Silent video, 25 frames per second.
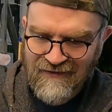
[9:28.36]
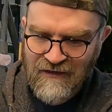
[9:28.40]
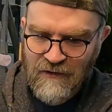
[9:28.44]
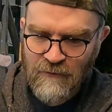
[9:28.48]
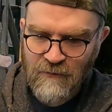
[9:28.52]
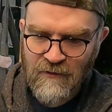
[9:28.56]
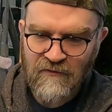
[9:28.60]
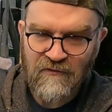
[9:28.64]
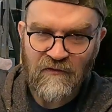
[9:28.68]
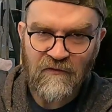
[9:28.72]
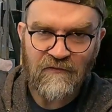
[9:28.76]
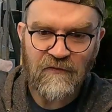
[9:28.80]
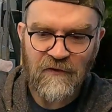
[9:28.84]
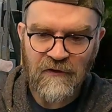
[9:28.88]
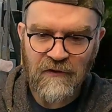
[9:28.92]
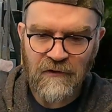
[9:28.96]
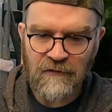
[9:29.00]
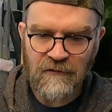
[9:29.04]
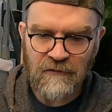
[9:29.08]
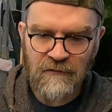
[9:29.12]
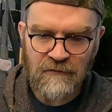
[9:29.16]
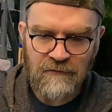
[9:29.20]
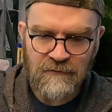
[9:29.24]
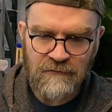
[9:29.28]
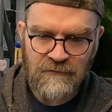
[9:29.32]
We have a
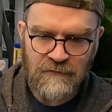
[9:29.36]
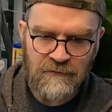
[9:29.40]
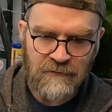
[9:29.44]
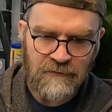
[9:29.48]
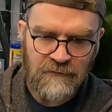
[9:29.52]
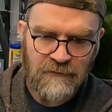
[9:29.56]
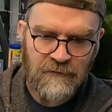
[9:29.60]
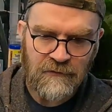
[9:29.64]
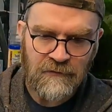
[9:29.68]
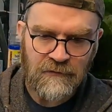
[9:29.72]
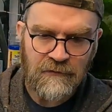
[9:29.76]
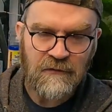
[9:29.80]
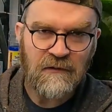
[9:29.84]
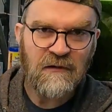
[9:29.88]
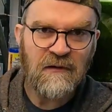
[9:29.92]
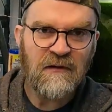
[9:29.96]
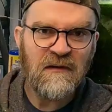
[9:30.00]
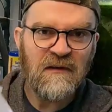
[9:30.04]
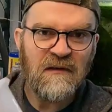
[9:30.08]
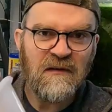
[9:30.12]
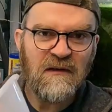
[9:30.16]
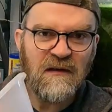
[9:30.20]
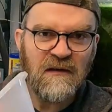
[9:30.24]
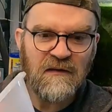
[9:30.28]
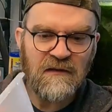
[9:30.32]
funnel
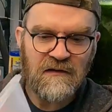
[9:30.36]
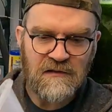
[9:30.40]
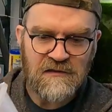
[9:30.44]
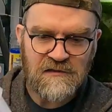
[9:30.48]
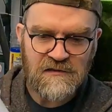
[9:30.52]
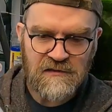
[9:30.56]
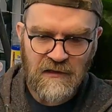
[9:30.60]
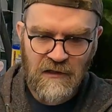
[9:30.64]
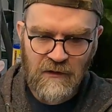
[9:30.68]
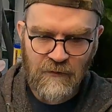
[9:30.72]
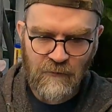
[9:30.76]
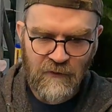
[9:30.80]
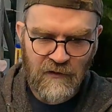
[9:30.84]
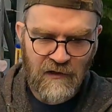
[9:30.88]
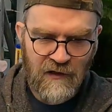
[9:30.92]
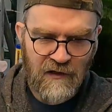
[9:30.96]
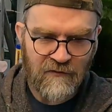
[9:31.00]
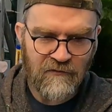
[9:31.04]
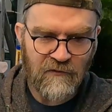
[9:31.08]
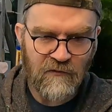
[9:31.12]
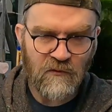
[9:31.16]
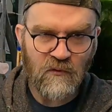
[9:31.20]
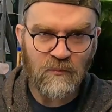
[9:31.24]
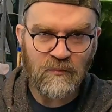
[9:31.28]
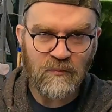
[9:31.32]
like this, and we
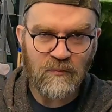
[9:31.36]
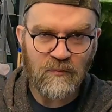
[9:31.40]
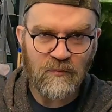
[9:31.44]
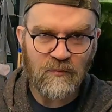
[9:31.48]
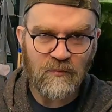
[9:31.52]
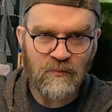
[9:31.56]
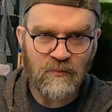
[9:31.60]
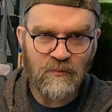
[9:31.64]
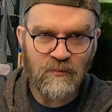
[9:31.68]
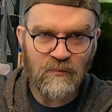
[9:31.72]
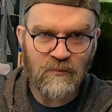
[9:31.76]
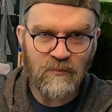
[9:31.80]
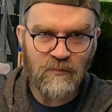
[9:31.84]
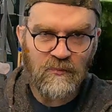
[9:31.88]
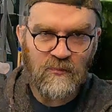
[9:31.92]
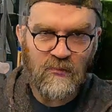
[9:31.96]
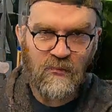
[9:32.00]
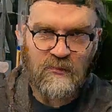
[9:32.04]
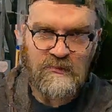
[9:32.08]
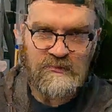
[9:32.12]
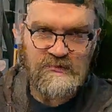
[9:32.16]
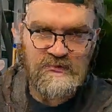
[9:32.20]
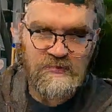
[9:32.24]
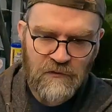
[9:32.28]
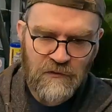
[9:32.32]
have a no planaria. We
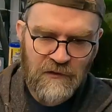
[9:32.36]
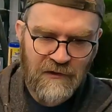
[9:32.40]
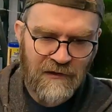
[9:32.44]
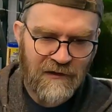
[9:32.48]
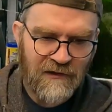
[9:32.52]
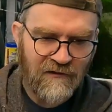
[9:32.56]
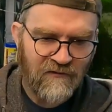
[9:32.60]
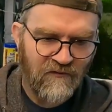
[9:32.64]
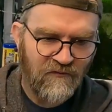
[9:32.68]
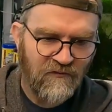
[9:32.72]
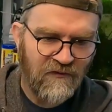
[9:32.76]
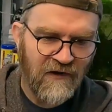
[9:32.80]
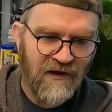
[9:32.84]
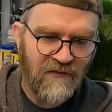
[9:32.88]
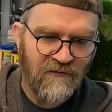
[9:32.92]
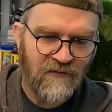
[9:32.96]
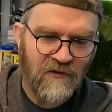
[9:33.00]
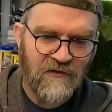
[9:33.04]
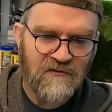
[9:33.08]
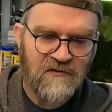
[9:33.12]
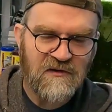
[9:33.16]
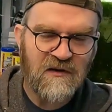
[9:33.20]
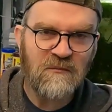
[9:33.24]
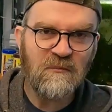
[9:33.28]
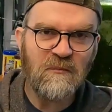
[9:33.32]
also have
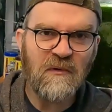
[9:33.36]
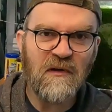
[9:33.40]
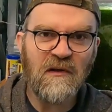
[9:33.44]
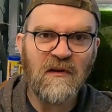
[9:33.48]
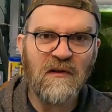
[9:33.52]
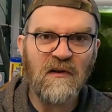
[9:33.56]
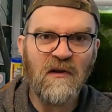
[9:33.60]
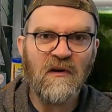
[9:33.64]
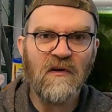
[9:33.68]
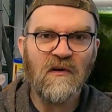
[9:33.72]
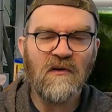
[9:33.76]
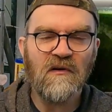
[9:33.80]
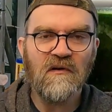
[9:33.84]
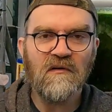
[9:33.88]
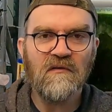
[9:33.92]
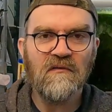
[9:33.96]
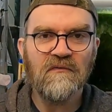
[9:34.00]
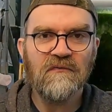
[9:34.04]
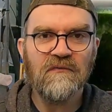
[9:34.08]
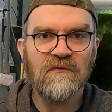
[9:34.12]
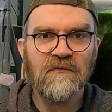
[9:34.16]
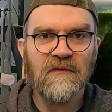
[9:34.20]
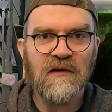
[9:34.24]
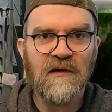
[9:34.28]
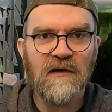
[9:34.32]
500 ml
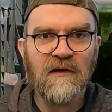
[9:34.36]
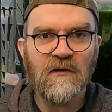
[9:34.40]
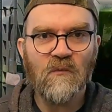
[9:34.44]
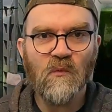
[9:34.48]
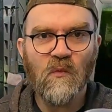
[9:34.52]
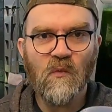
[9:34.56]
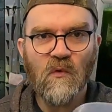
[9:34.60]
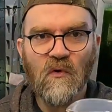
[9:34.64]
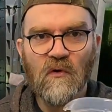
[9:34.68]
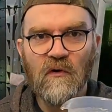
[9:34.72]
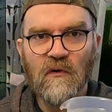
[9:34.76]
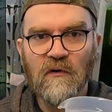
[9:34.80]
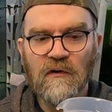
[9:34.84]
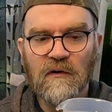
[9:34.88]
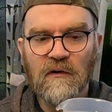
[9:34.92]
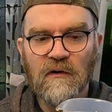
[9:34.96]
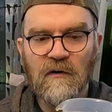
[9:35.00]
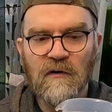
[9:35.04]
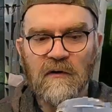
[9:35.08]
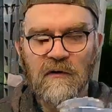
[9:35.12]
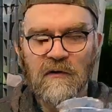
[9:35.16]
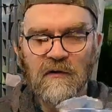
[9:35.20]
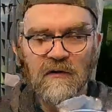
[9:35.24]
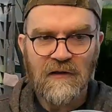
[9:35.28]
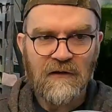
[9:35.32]
of water
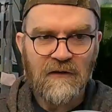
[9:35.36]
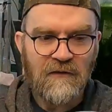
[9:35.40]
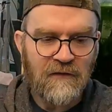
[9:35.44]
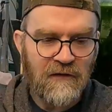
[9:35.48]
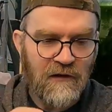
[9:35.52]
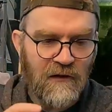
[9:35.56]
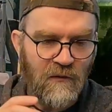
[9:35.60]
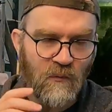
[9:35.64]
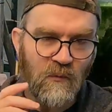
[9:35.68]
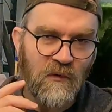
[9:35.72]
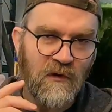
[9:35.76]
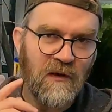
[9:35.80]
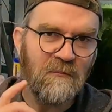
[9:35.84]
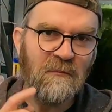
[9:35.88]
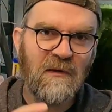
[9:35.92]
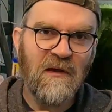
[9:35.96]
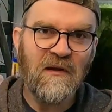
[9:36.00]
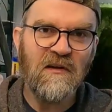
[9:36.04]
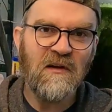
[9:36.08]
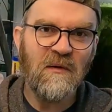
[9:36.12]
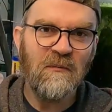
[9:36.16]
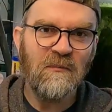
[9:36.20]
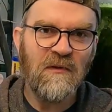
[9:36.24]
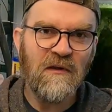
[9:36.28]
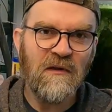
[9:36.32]
that we
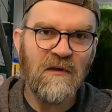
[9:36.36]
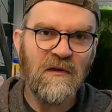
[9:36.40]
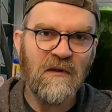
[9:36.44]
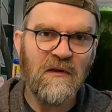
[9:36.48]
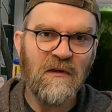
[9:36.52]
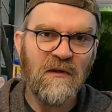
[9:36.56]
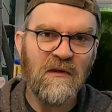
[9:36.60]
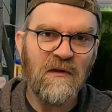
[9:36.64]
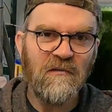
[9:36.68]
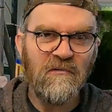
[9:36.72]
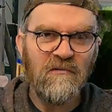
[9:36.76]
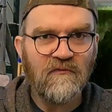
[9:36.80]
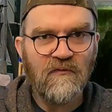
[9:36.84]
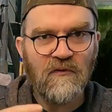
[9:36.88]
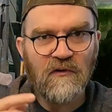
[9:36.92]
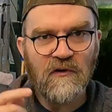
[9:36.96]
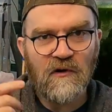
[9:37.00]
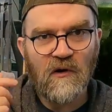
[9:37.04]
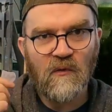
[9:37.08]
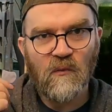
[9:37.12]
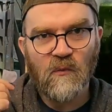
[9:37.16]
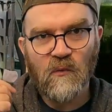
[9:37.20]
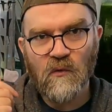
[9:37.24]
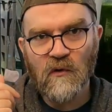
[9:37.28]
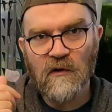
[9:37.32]
made up the other day for
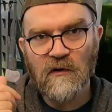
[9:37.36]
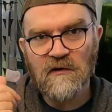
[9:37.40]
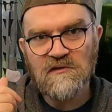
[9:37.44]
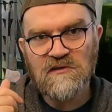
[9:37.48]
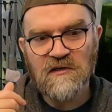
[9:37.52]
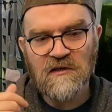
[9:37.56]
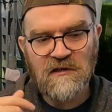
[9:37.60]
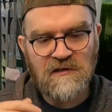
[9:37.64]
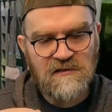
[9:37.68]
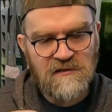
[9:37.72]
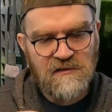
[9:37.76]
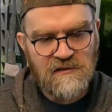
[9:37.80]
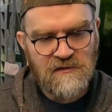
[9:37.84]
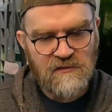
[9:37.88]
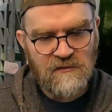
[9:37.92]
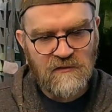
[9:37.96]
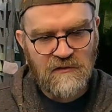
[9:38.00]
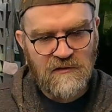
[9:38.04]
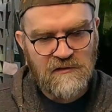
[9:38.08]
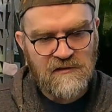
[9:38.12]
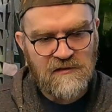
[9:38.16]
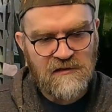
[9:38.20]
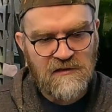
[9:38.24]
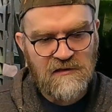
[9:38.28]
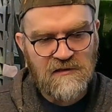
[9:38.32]
our water changes. So
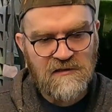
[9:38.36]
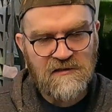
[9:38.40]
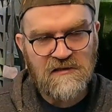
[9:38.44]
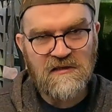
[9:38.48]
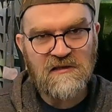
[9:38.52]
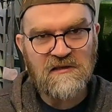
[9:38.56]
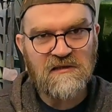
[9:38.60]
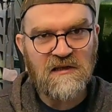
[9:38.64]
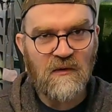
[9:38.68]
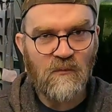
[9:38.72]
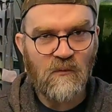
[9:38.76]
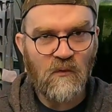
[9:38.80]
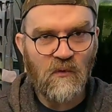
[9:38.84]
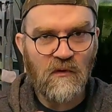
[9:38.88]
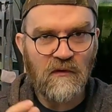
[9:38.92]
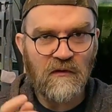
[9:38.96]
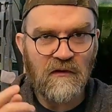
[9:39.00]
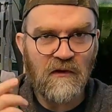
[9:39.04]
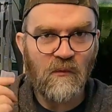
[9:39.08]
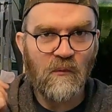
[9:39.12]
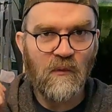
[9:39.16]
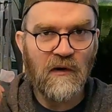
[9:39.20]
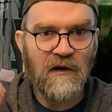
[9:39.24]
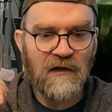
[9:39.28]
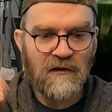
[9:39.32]
this is the same water
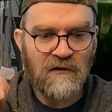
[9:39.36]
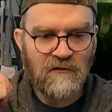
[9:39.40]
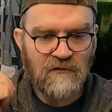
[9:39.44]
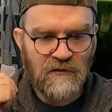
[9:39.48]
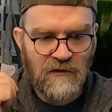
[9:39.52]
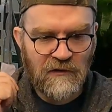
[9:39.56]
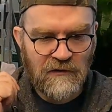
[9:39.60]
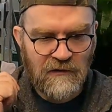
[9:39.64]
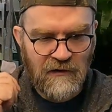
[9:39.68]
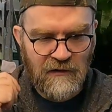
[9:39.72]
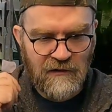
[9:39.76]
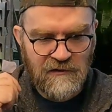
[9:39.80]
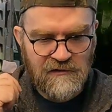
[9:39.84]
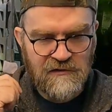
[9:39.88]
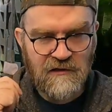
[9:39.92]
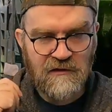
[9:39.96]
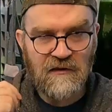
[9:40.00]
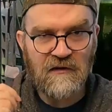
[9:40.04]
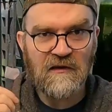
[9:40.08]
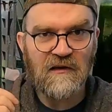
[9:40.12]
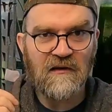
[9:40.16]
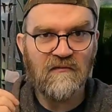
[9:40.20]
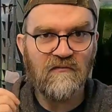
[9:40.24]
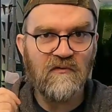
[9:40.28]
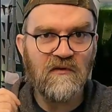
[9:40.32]
that went into our tanks the other
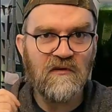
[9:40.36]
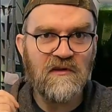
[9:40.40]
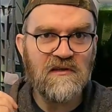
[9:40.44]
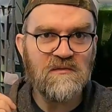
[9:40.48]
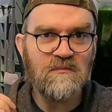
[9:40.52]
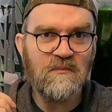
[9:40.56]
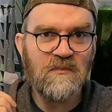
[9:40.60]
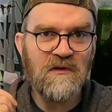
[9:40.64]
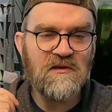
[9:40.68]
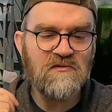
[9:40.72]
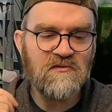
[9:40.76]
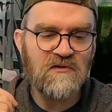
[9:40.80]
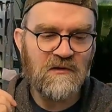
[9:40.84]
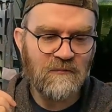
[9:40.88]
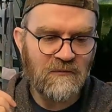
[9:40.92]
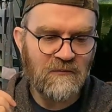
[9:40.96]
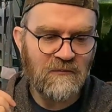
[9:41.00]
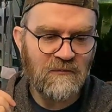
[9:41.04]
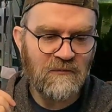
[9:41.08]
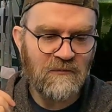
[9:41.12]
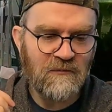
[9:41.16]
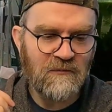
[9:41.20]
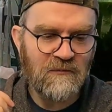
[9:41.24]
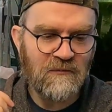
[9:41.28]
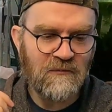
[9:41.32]
day for these bee shrimp
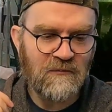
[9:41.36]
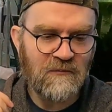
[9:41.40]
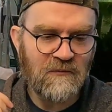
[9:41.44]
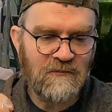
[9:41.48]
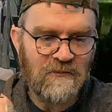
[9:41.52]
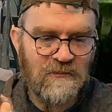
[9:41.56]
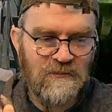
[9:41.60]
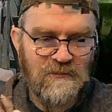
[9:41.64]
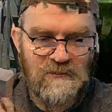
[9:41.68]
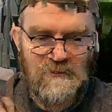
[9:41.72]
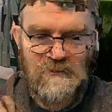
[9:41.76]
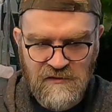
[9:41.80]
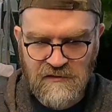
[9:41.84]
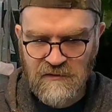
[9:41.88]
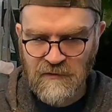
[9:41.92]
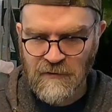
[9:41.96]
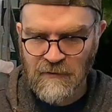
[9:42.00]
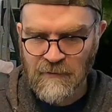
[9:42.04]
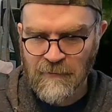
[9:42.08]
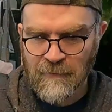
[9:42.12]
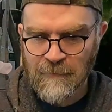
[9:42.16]
tank water changes.